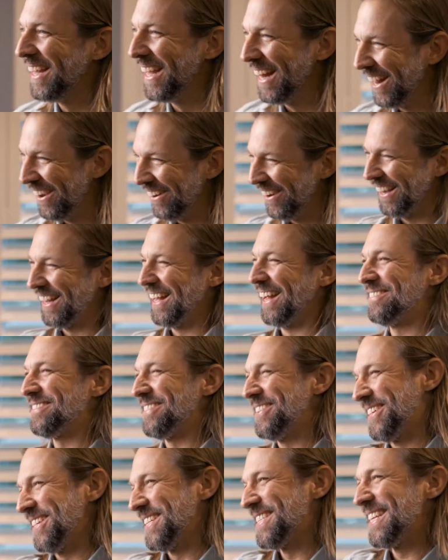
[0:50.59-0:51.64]
you know, I guess
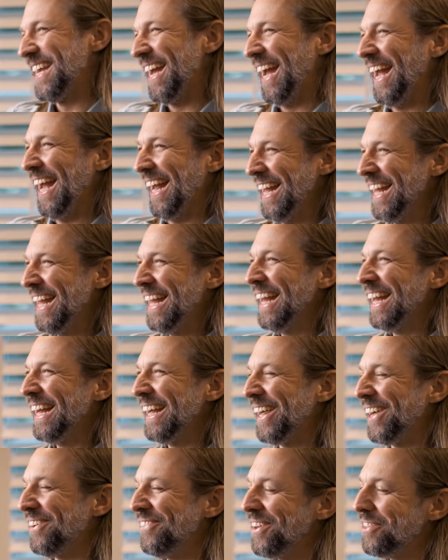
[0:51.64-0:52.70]
you could say.
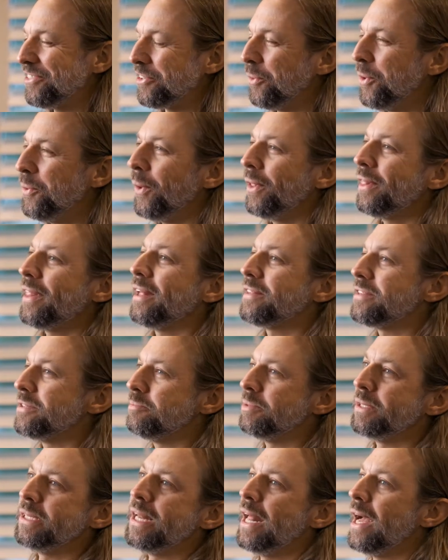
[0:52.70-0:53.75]
Um, and so we want that to
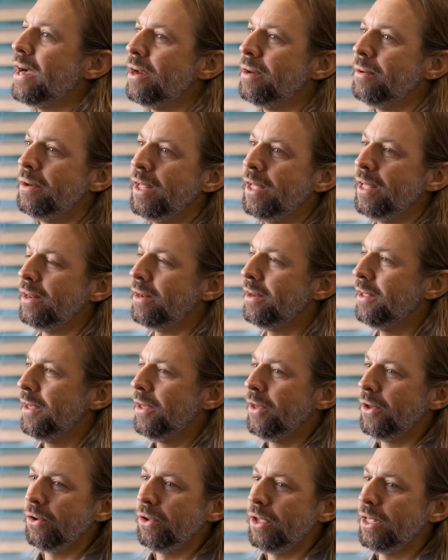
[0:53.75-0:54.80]
bleed out. And,
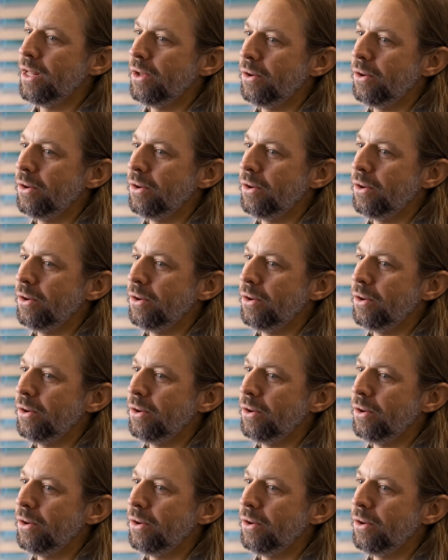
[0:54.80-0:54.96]
and you